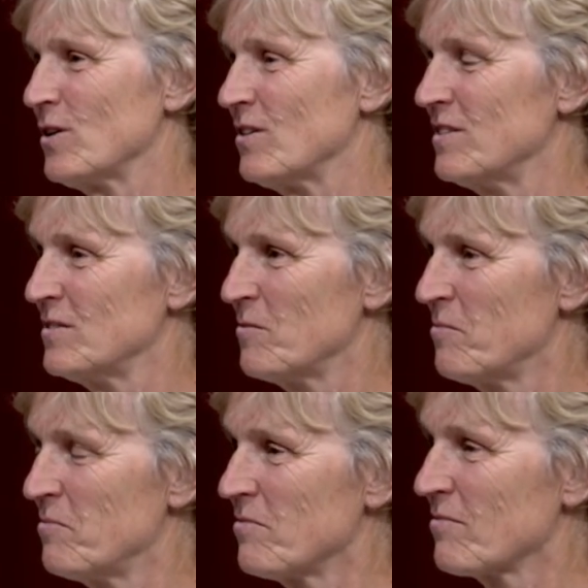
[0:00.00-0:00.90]
And they
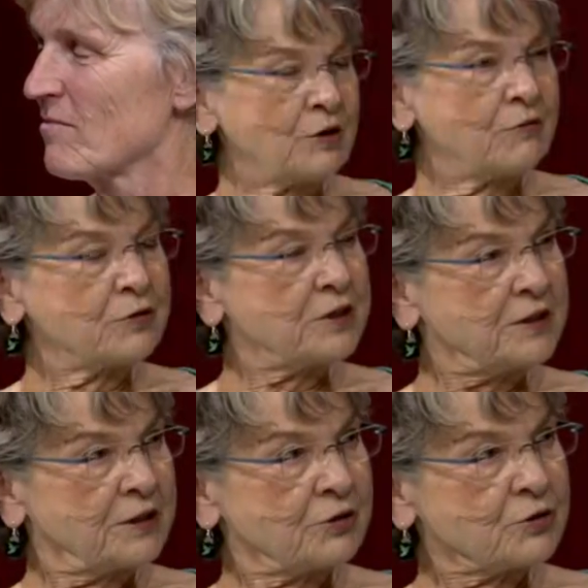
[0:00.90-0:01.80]
vary over the
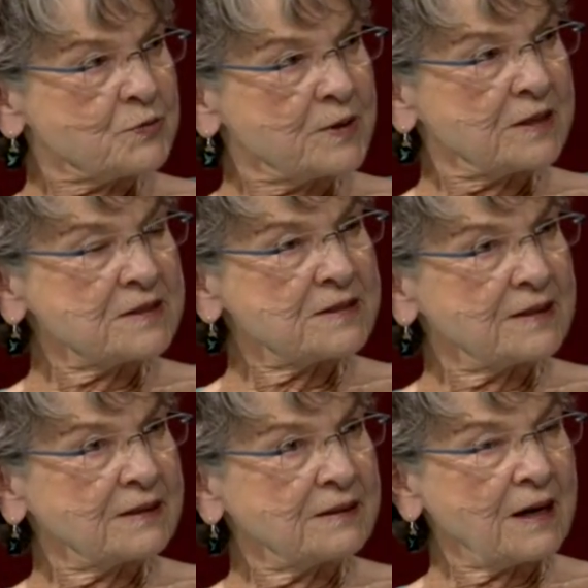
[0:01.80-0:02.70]
years, because
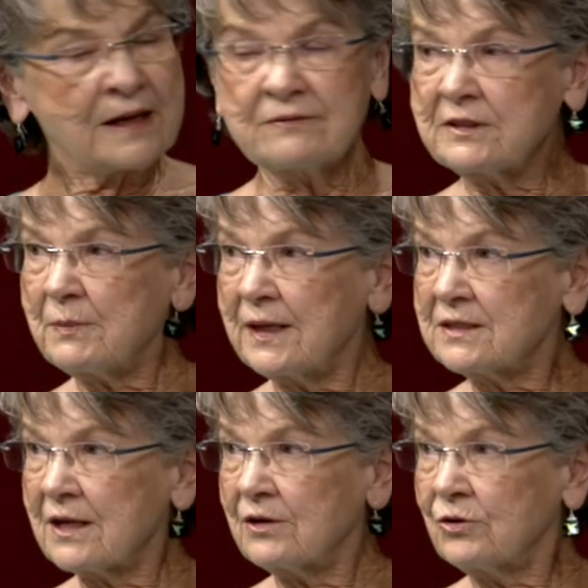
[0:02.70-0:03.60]
it kind of
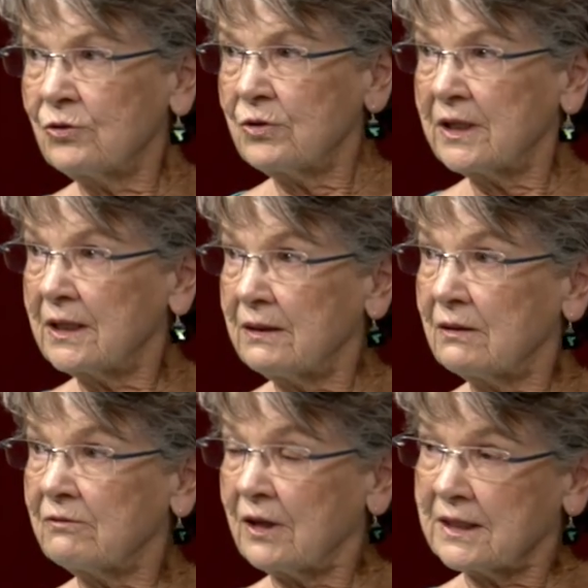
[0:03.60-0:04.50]
depends on who
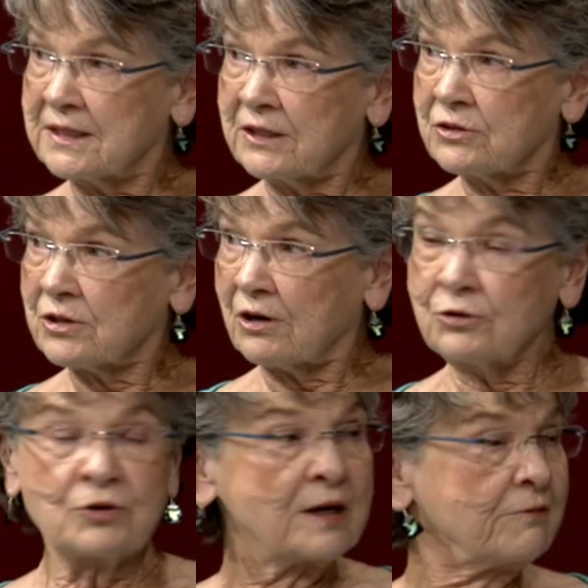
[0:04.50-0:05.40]
the volunteers are
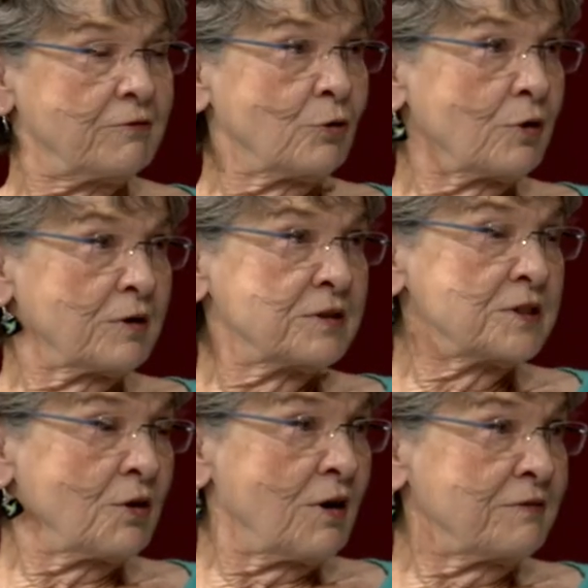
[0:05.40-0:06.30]
who come forth
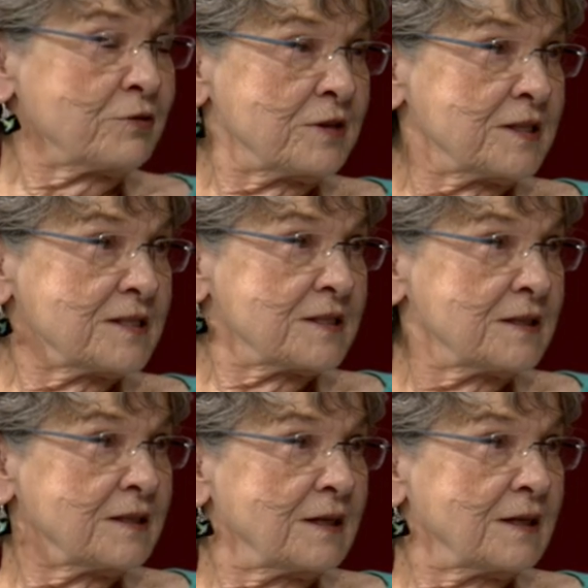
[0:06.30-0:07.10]
to offer this.